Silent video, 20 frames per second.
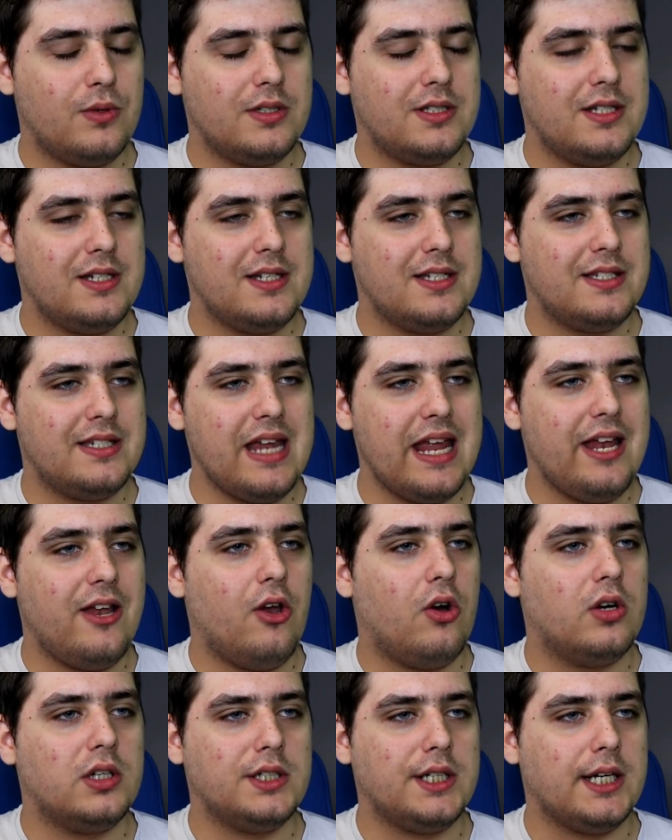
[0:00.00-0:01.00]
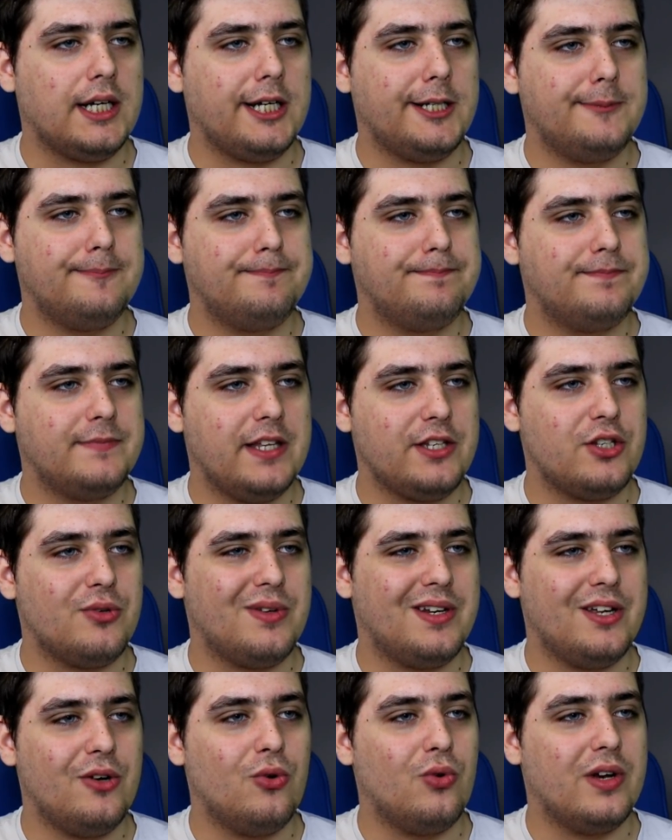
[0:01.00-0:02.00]
wanted to stay longer and do
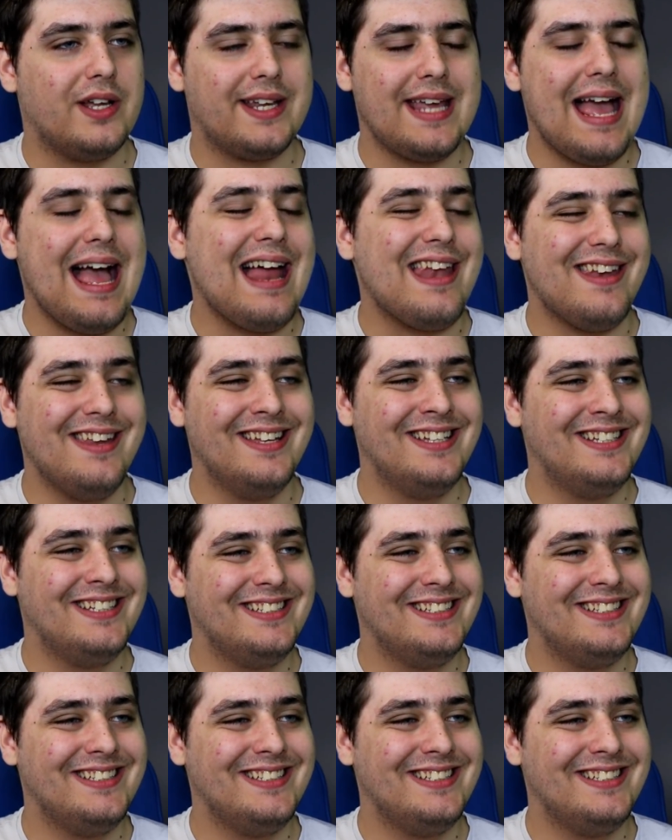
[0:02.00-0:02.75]
it all again.